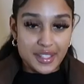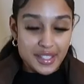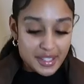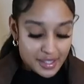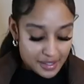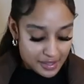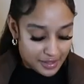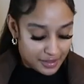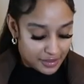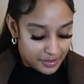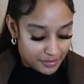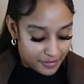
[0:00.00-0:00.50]

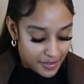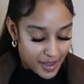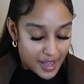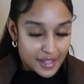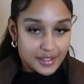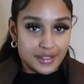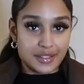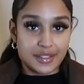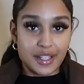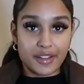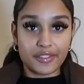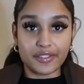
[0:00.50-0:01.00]
This
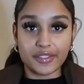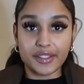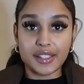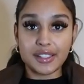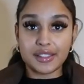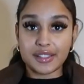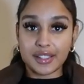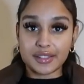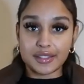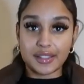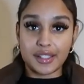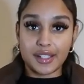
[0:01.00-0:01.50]
vest definitely
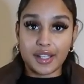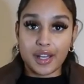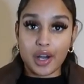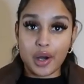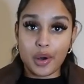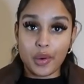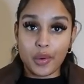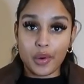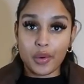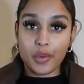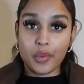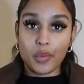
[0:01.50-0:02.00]
doesn't
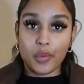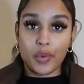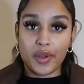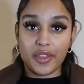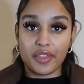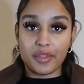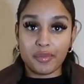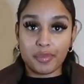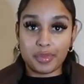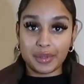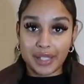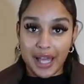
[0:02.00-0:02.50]
go
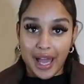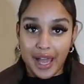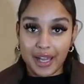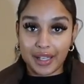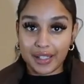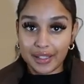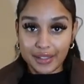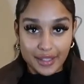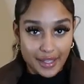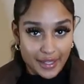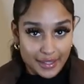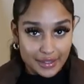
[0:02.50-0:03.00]
with
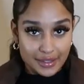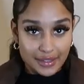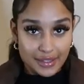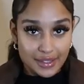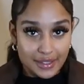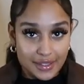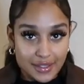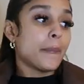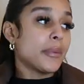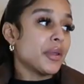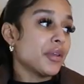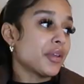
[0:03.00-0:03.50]
black like
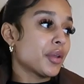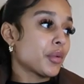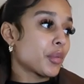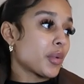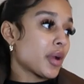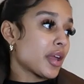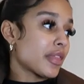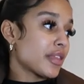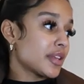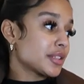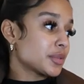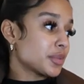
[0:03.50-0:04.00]
this, but you can
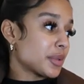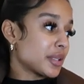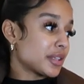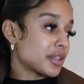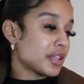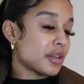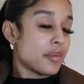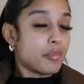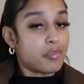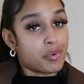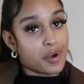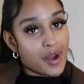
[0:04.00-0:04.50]
wear this
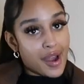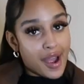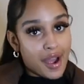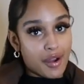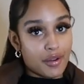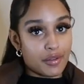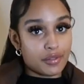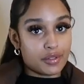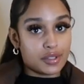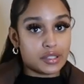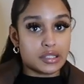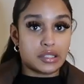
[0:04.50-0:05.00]
with
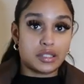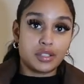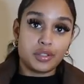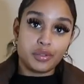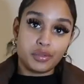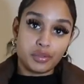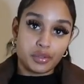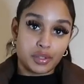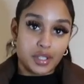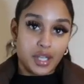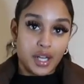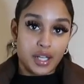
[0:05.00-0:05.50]
browns,
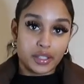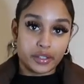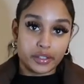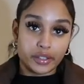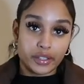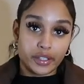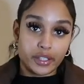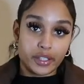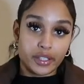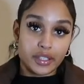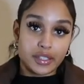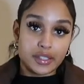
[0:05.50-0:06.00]
nude
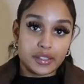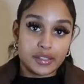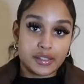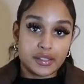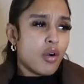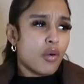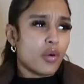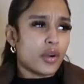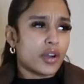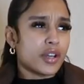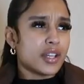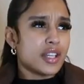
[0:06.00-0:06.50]
colors,
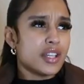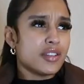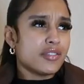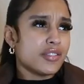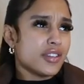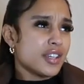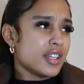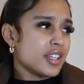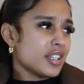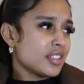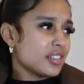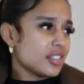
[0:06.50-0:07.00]
or
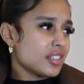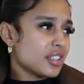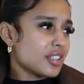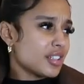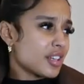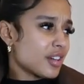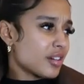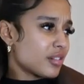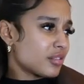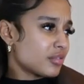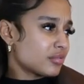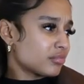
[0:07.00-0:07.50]
even, you
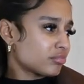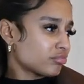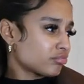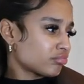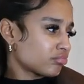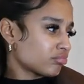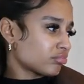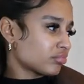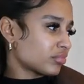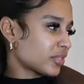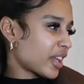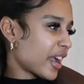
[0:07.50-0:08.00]
know,
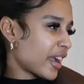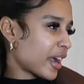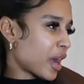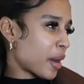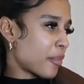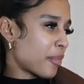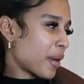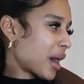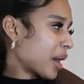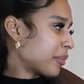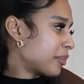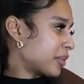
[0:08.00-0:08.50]
like a
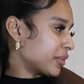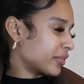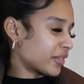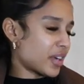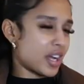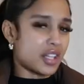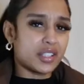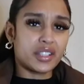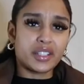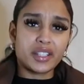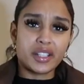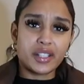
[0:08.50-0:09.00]
pop of
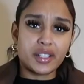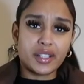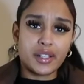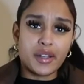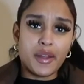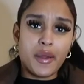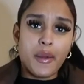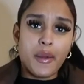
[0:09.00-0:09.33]
color